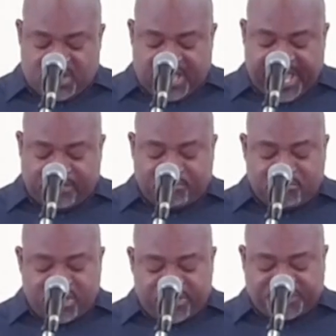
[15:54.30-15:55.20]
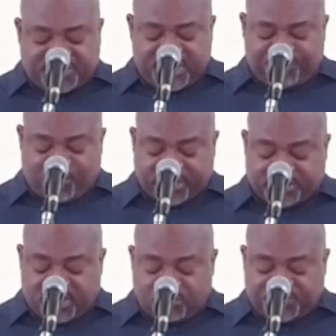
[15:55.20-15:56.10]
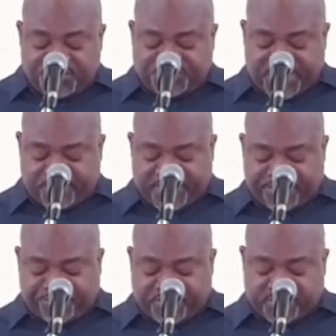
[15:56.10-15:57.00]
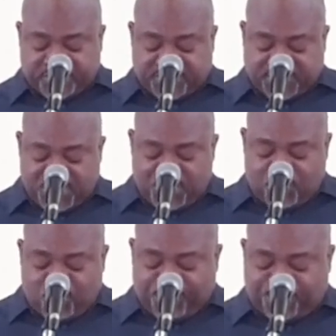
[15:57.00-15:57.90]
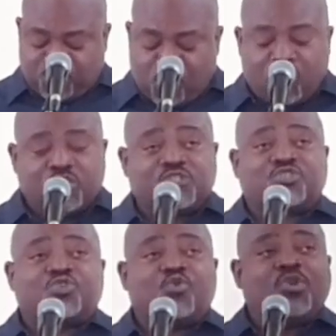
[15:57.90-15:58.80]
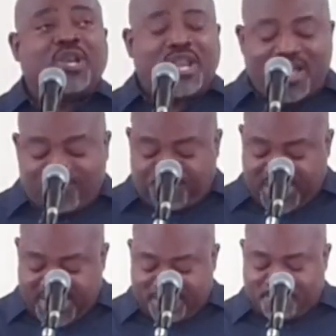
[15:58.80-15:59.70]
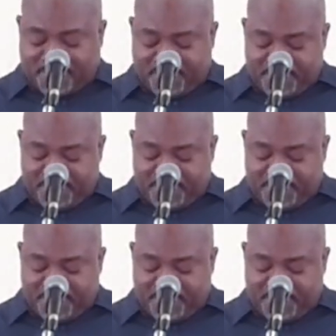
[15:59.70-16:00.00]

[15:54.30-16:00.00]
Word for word: and mercy for thousands generations with those who love Him